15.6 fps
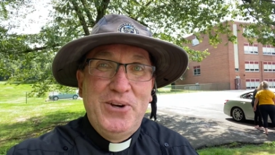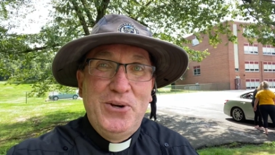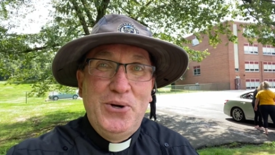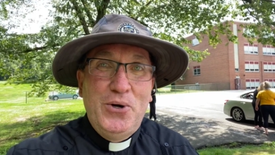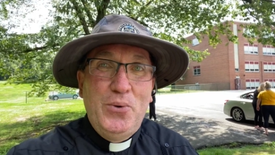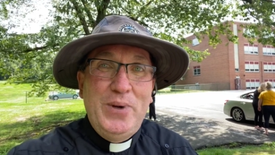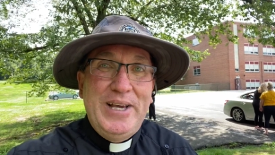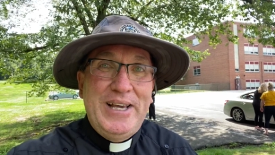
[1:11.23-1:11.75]

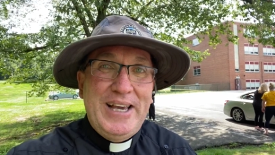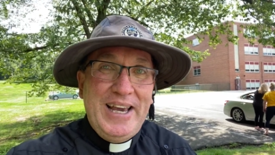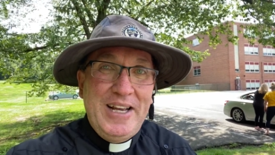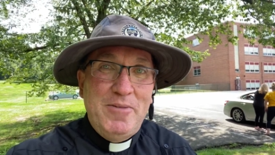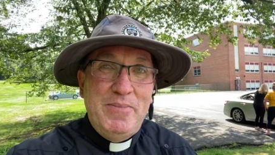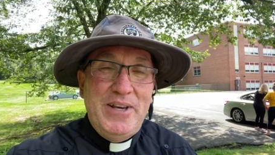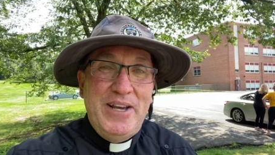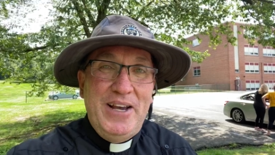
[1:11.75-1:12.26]
who we
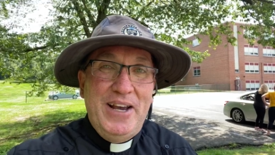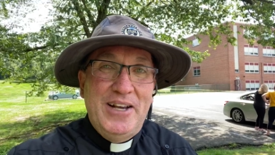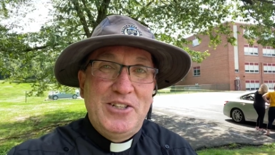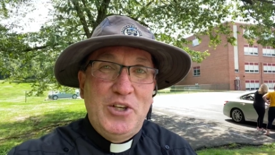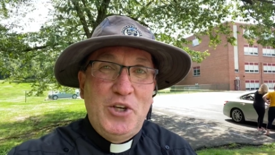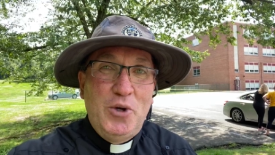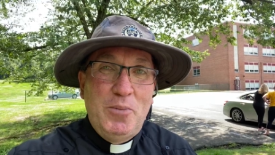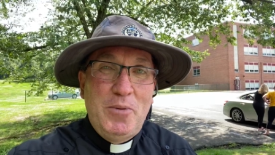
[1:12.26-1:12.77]
can be
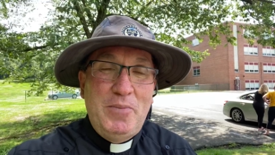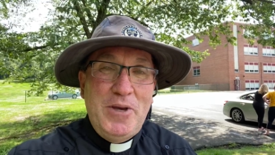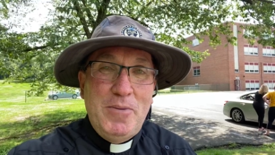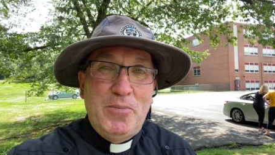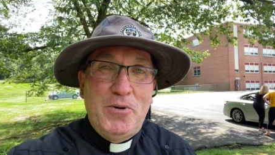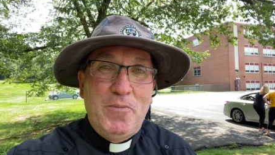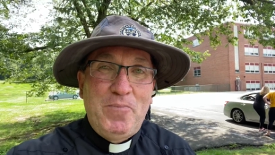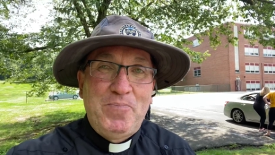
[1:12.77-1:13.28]
as a human
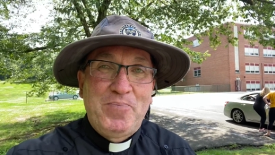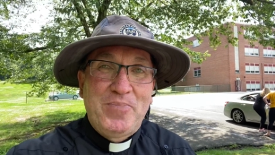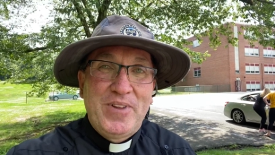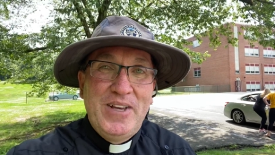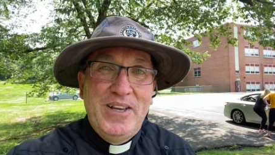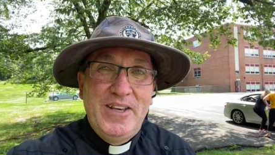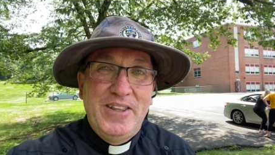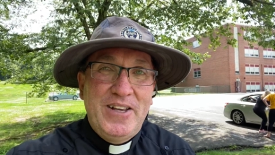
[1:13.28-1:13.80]
people.
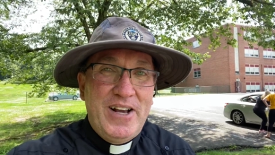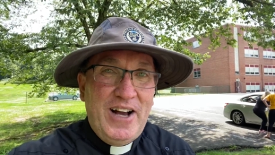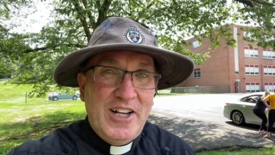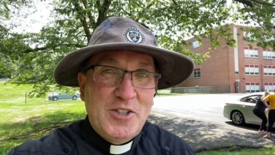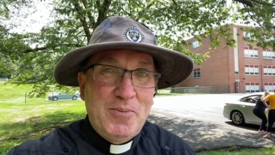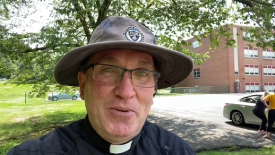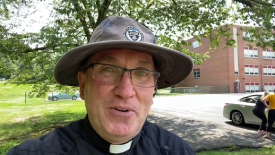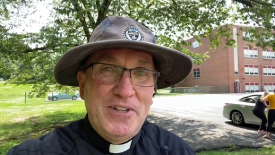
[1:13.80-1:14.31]
The
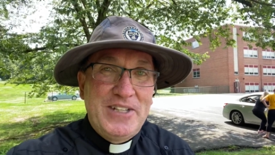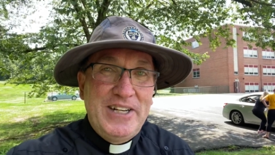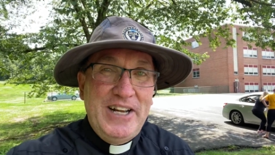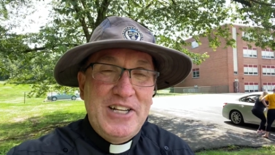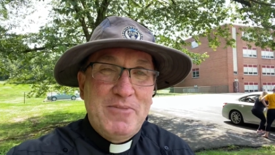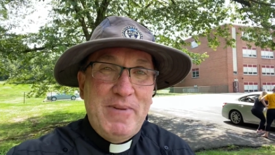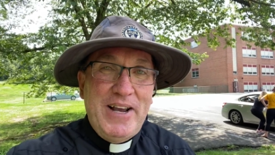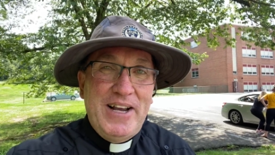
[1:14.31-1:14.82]
gospel of
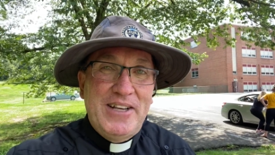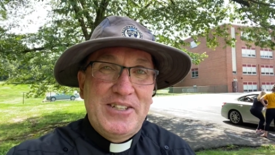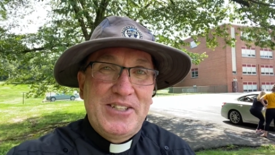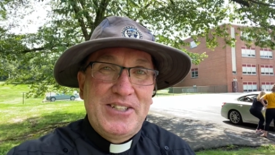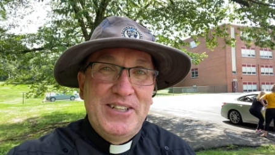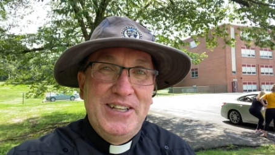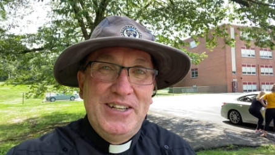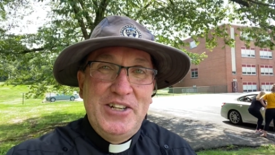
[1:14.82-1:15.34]
today's
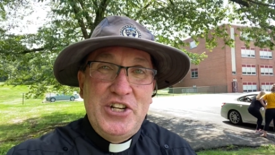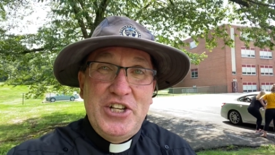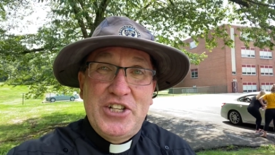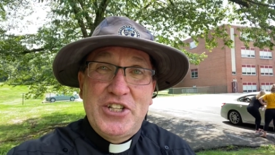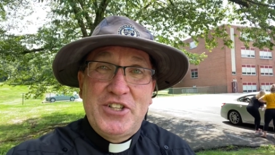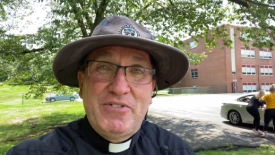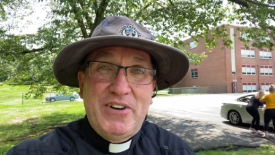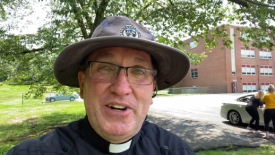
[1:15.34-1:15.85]
Mass,
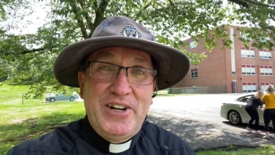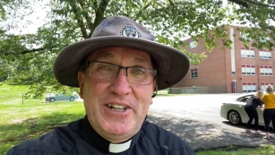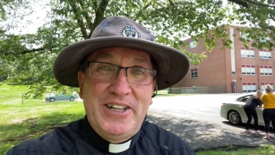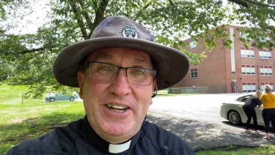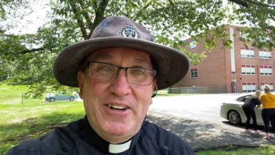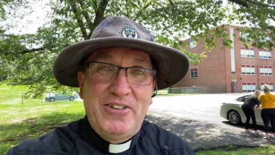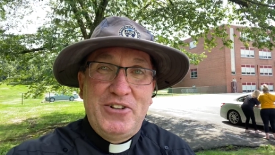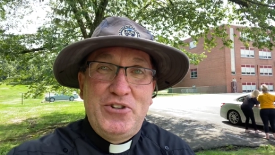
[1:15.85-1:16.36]
Jesus is very
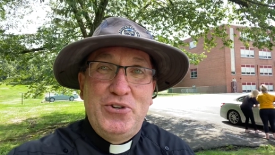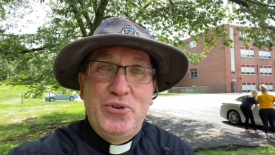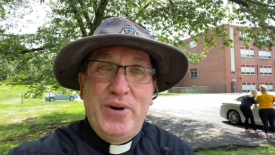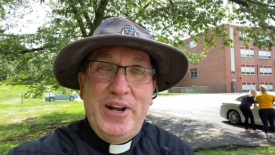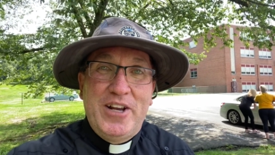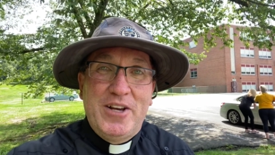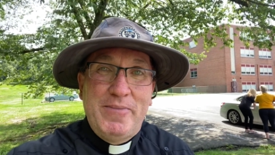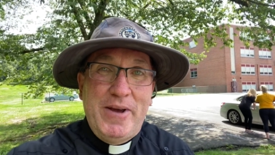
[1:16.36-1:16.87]
clear. The two
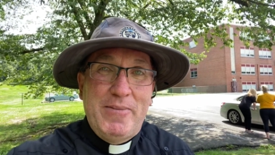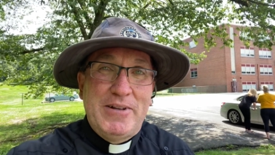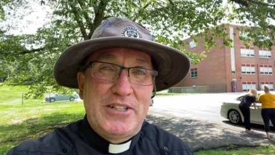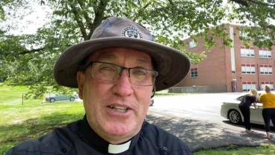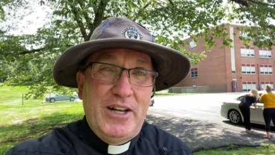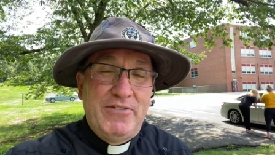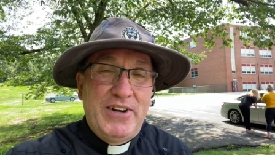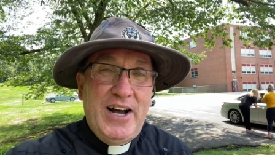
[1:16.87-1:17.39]
great
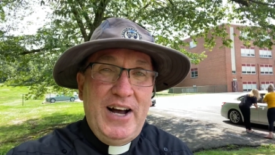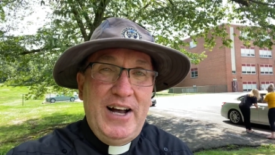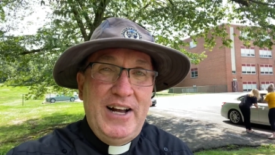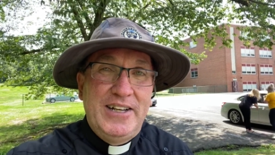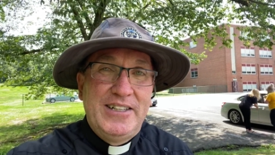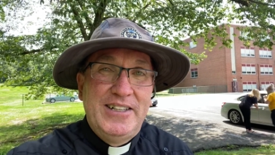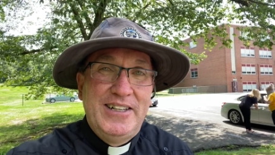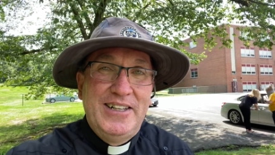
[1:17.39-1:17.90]
commandments love
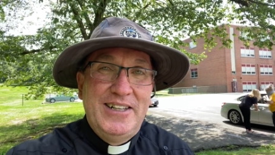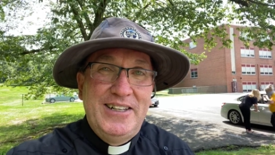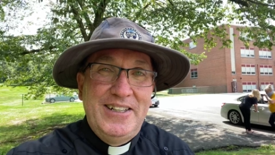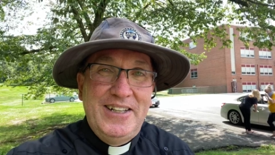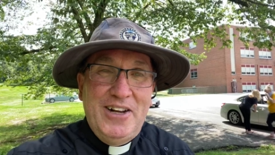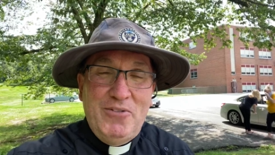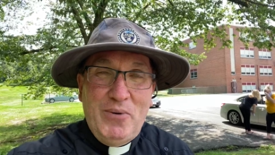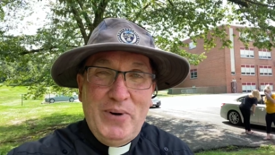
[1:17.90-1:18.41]
God,
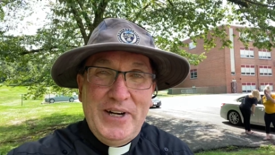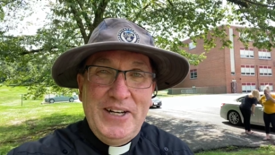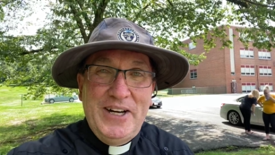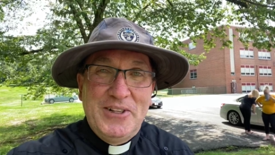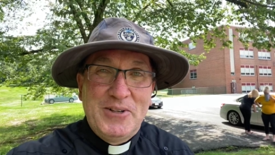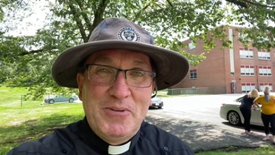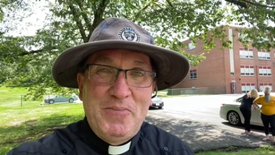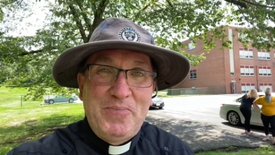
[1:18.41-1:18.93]
love one
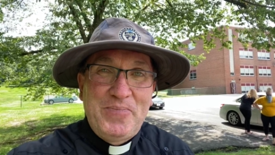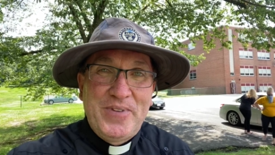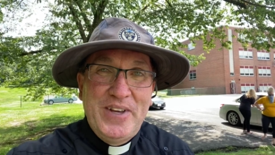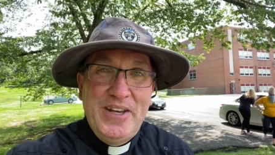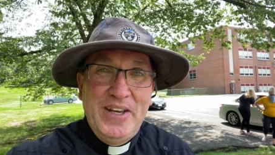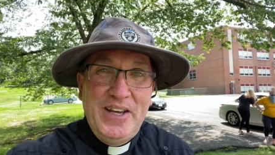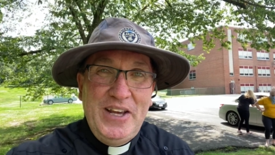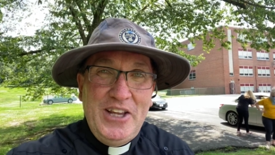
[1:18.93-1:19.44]
another.
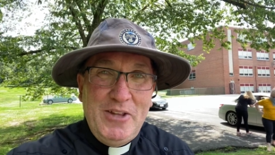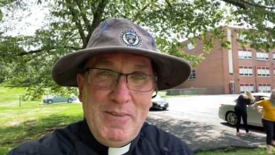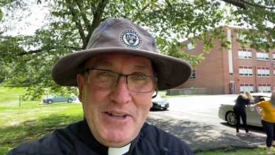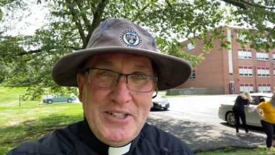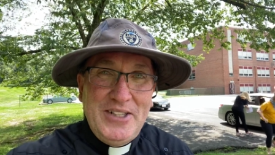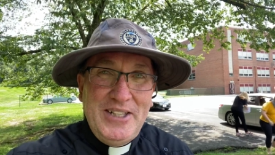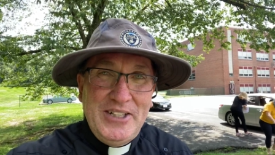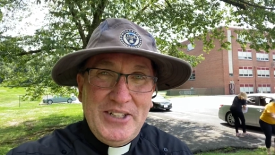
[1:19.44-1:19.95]
In the
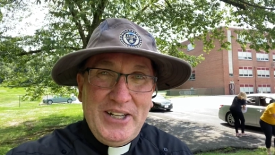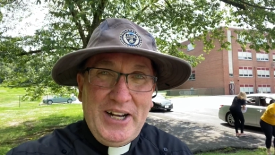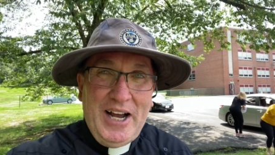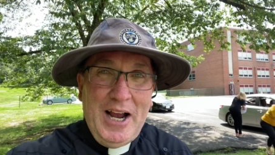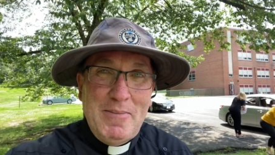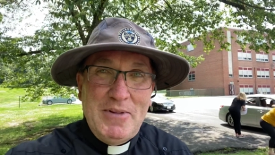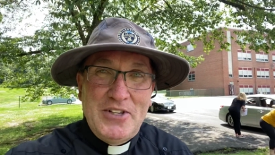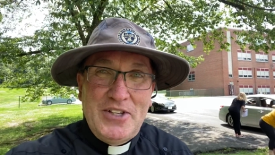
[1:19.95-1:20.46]
midst of this
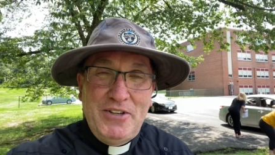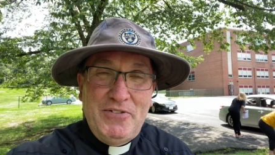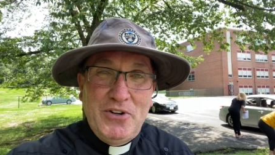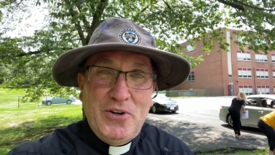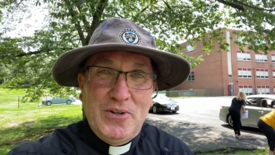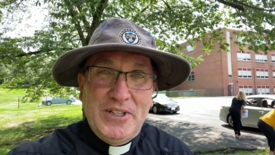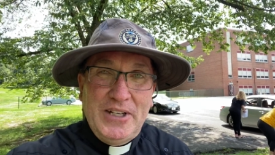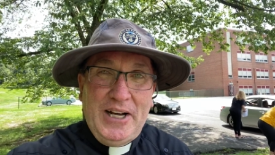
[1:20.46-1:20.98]
time, this
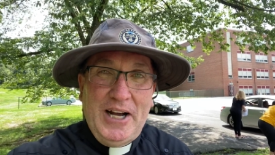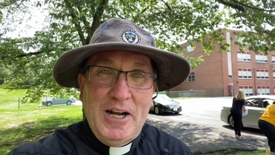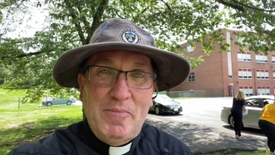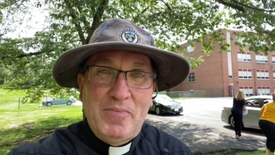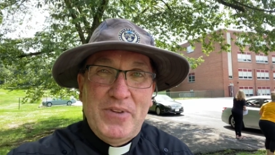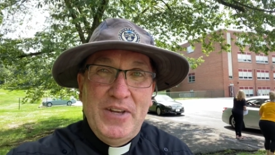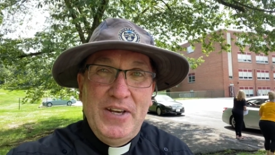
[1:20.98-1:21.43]
difficult time,